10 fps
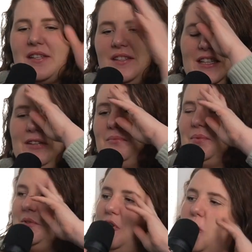sleep,
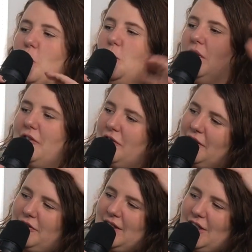I've
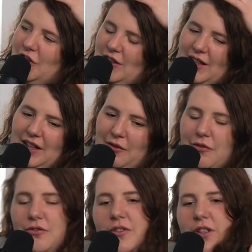lived a good life.